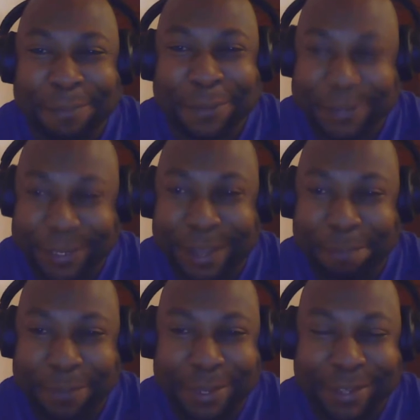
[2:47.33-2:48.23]
Yeah,
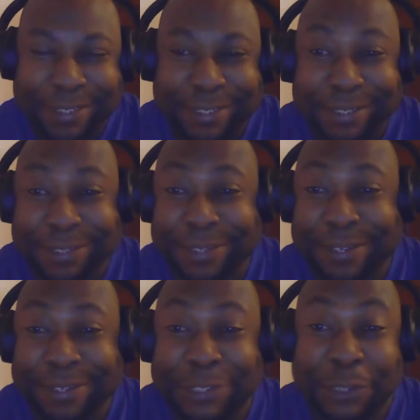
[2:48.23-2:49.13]
that's
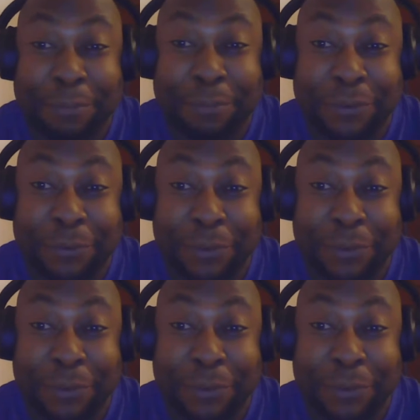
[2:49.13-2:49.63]
in summary what